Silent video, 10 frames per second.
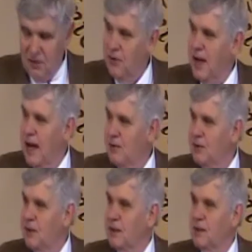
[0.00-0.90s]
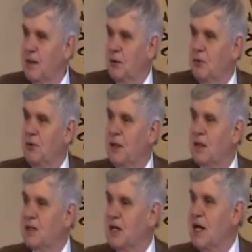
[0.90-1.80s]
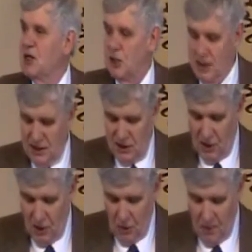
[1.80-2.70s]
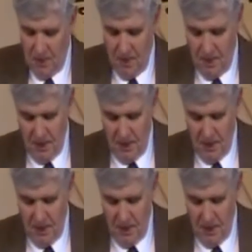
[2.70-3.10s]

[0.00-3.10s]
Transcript: the realization hits home.